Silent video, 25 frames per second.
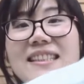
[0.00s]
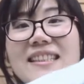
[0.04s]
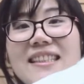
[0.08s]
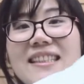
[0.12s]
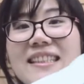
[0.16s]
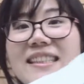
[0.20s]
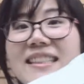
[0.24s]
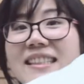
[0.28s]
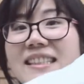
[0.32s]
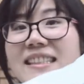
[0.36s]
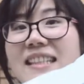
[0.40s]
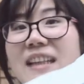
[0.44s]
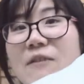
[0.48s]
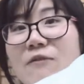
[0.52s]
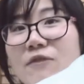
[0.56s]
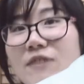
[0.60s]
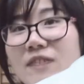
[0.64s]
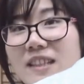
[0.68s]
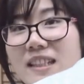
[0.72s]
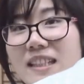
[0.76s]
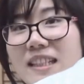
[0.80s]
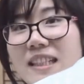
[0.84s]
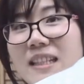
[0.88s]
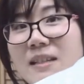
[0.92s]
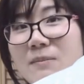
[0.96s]
This is
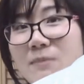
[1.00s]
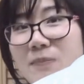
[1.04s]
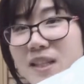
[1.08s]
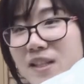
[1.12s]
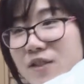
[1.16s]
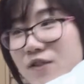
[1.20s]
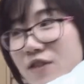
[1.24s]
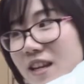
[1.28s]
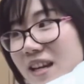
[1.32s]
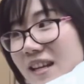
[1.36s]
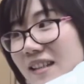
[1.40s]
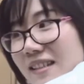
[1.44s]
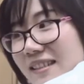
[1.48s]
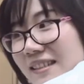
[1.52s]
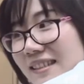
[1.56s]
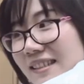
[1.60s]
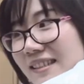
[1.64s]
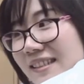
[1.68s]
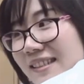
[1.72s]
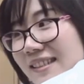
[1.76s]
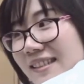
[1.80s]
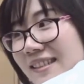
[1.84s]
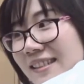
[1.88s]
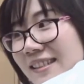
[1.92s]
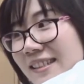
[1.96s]
definitely my dress.
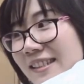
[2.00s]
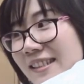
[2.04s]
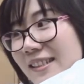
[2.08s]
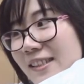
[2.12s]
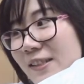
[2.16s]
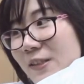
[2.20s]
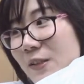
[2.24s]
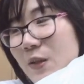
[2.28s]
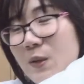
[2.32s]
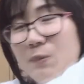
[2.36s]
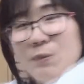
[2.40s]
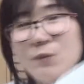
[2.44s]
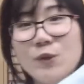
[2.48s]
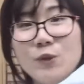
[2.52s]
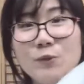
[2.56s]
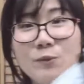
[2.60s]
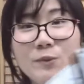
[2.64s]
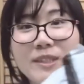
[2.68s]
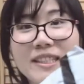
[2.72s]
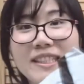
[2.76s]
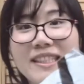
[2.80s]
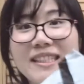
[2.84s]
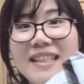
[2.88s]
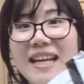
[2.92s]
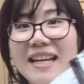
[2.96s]
So I'm
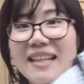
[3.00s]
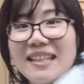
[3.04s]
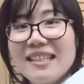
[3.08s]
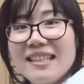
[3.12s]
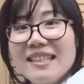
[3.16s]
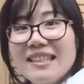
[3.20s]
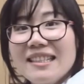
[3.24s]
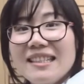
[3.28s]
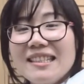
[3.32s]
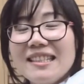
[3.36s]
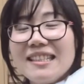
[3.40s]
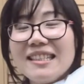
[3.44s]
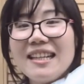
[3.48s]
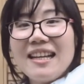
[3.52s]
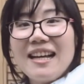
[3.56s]
super excited.